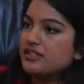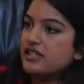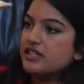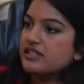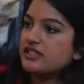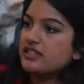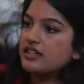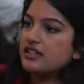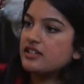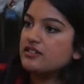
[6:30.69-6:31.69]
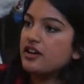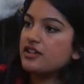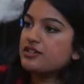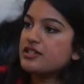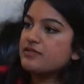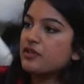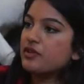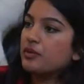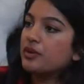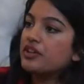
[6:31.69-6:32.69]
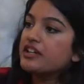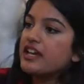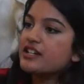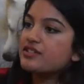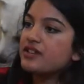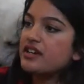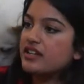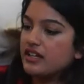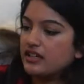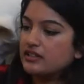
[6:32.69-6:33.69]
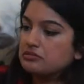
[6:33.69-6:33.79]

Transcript: is this? Dog treats for rewarding and training.